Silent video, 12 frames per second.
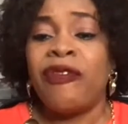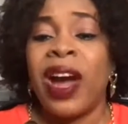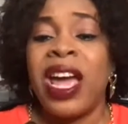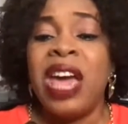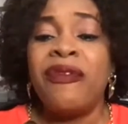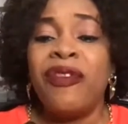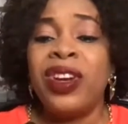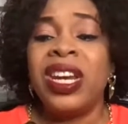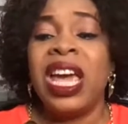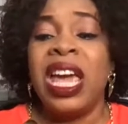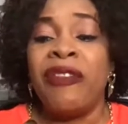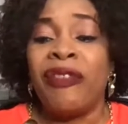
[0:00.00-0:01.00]
even
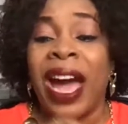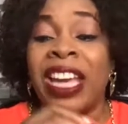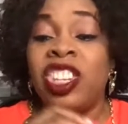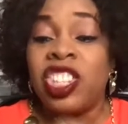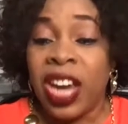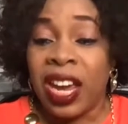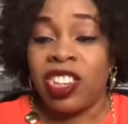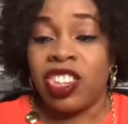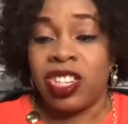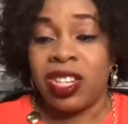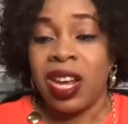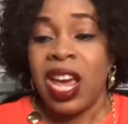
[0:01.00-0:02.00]
if I
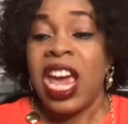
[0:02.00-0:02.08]
changed